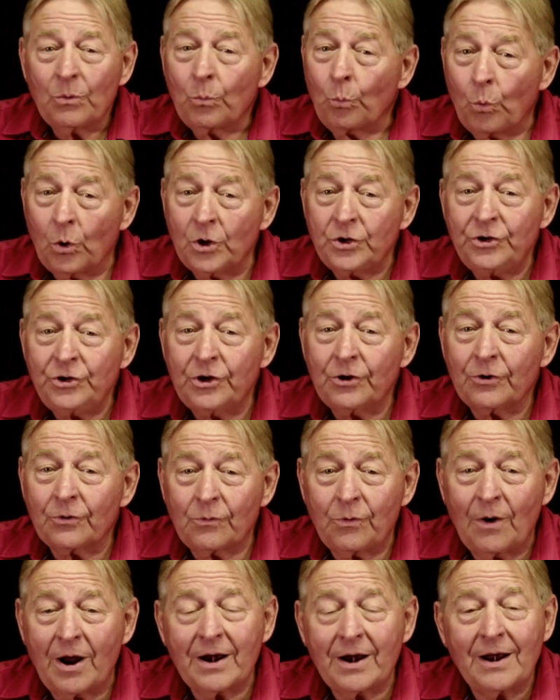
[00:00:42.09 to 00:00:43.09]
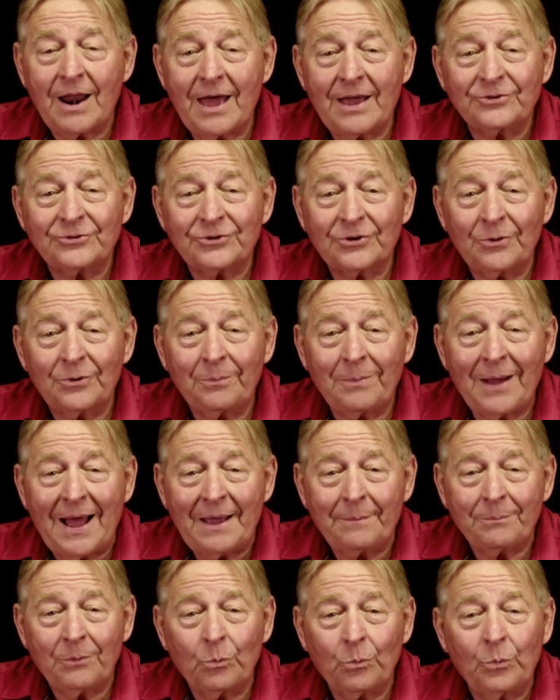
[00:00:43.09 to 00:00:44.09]
One year chronological
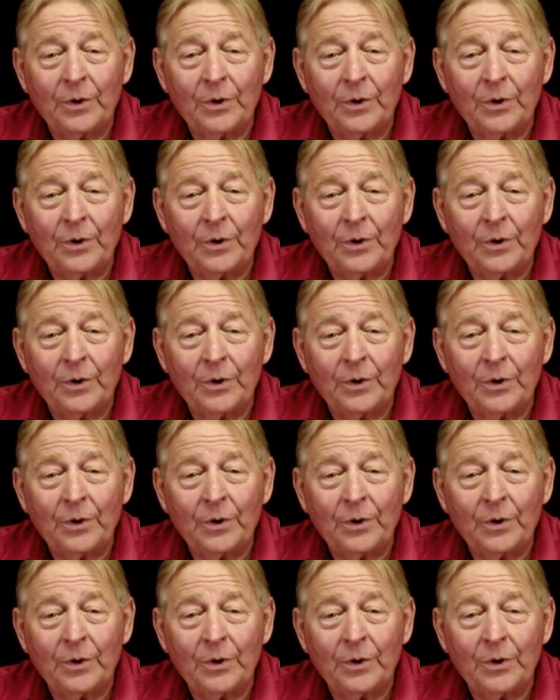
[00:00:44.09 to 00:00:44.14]
Bible,